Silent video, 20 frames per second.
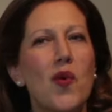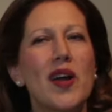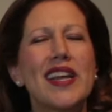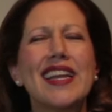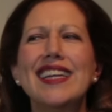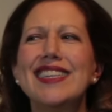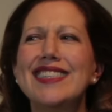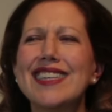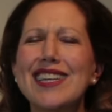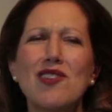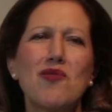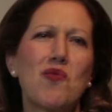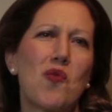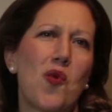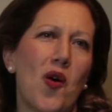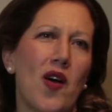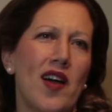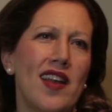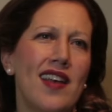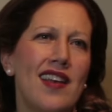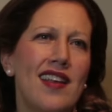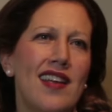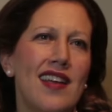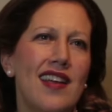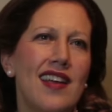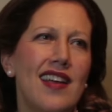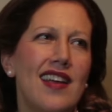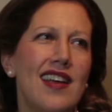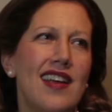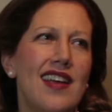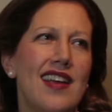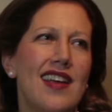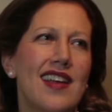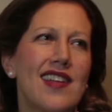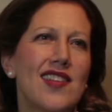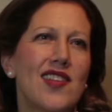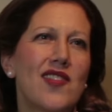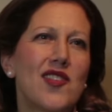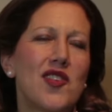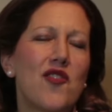What he didn't want
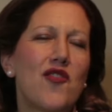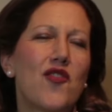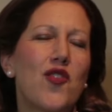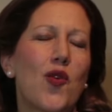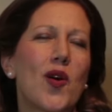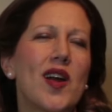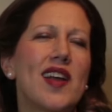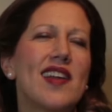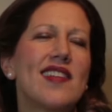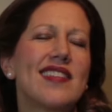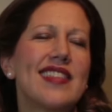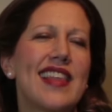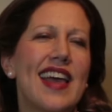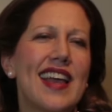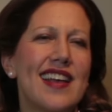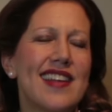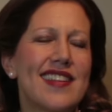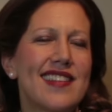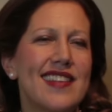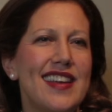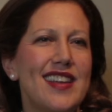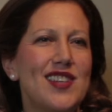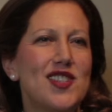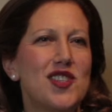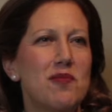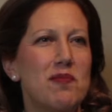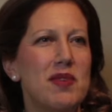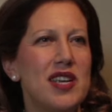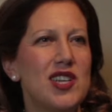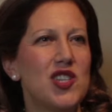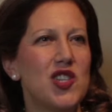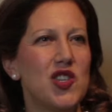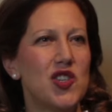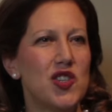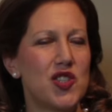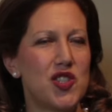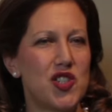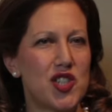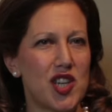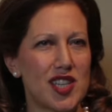is for his legacy to be
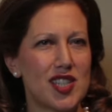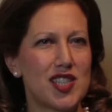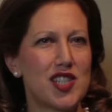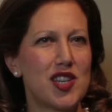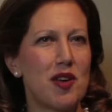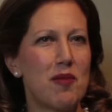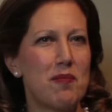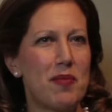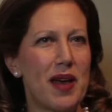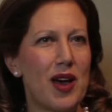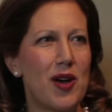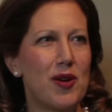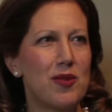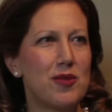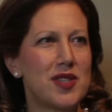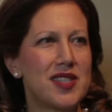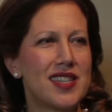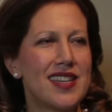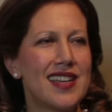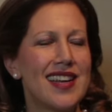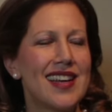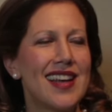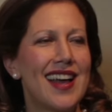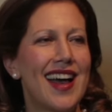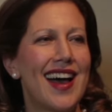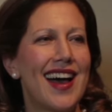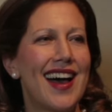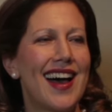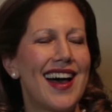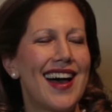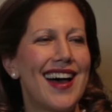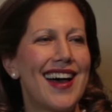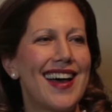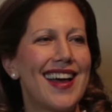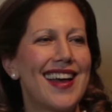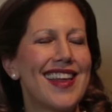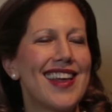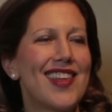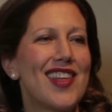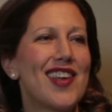just about
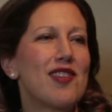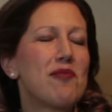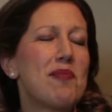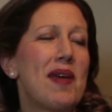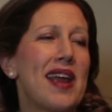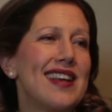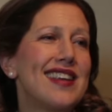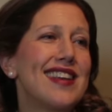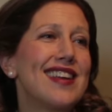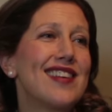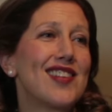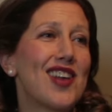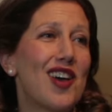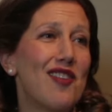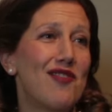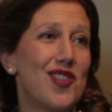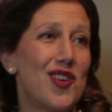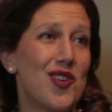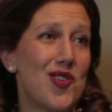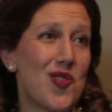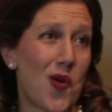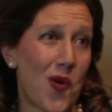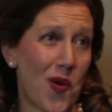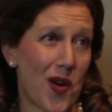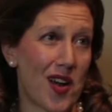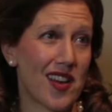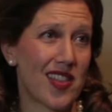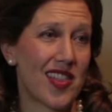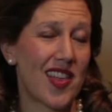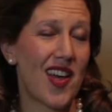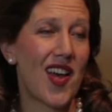uh, his paintings of the North.